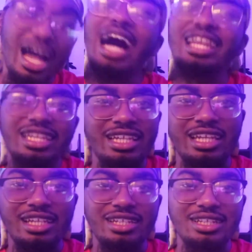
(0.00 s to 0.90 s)
I
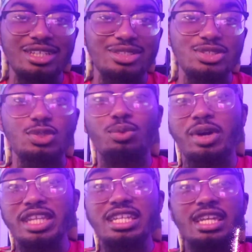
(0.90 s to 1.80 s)
need
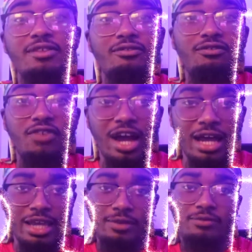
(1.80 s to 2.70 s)

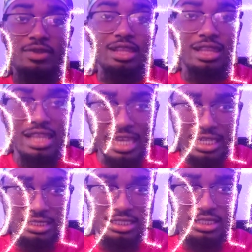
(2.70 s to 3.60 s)
25
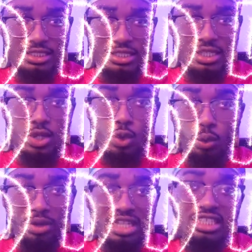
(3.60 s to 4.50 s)
likes
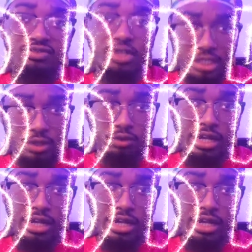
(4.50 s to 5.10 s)
on this video